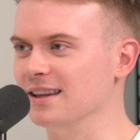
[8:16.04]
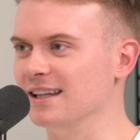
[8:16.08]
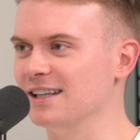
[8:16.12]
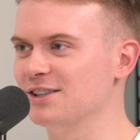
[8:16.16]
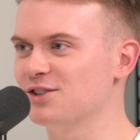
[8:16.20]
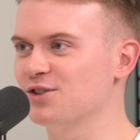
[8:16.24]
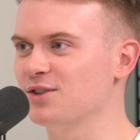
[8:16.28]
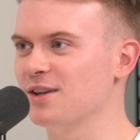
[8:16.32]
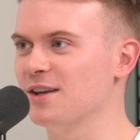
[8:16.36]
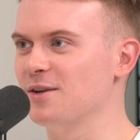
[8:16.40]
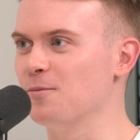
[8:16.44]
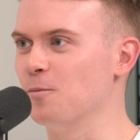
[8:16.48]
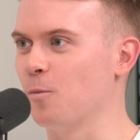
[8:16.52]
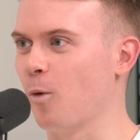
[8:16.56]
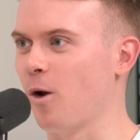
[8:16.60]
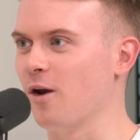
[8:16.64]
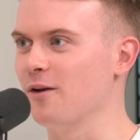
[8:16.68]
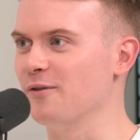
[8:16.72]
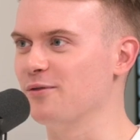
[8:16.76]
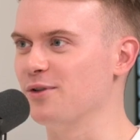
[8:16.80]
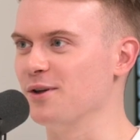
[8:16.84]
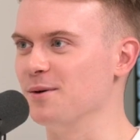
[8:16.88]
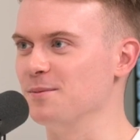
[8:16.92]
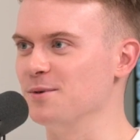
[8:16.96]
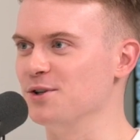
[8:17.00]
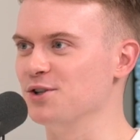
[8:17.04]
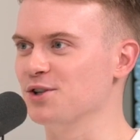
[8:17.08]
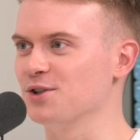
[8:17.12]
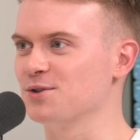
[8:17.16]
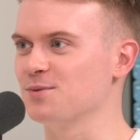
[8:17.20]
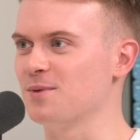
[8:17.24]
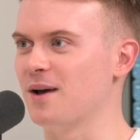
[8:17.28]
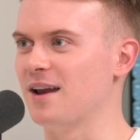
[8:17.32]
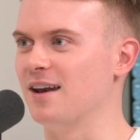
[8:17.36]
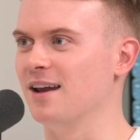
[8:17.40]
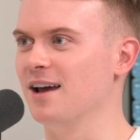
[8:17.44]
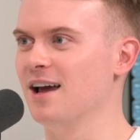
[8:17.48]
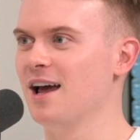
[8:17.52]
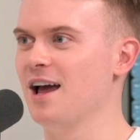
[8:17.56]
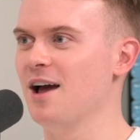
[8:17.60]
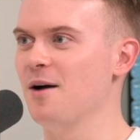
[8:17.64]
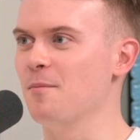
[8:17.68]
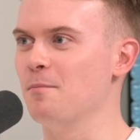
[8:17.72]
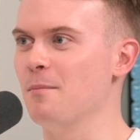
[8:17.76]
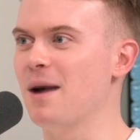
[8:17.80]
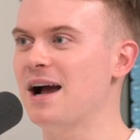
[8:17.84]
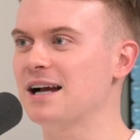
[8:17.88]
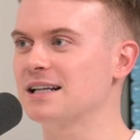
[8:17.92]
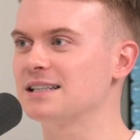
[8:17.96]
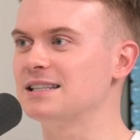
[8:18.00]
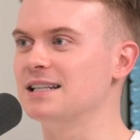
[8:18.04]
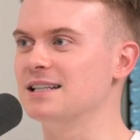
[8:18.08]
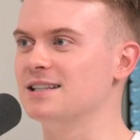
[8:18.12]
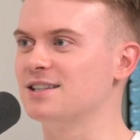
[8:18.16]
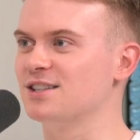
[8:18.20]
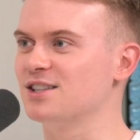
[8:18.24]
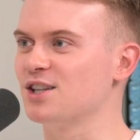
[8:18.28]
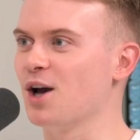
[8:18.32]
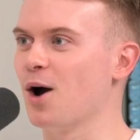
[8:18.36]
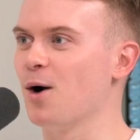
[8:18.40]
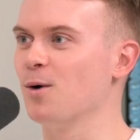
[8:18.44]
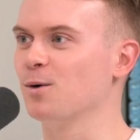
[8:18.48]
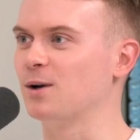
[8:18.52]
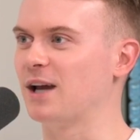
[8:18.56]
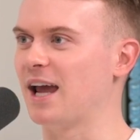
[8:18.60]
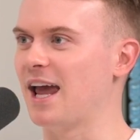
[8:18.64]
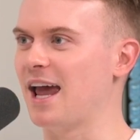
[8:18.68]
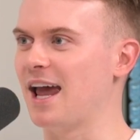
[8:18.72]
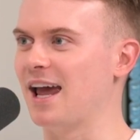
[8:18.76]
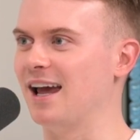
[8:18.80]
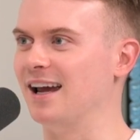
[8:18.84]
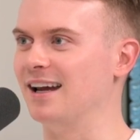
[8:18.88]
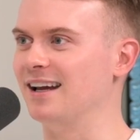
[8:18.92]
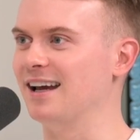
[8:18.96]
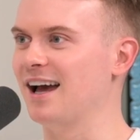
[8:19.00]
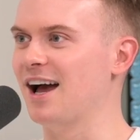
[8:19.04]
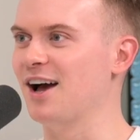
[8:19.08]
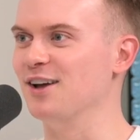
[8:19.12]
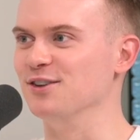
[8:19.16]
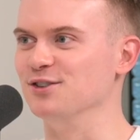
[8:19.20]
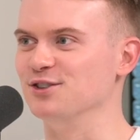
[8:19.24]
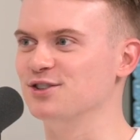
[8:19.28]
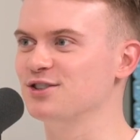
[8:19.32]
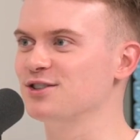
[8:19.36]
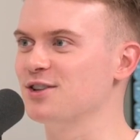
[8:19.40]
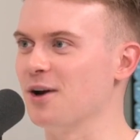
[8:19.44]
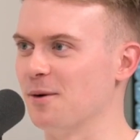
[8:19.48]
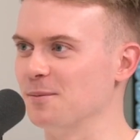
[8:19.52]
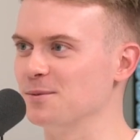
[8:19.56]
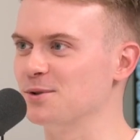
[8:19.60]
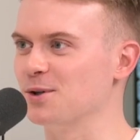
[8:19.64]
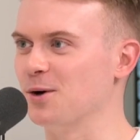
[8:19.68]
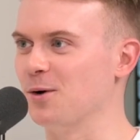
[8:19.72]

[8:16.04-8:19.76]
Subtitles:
Literally, one of them, you just went, Max is so gay, and stopped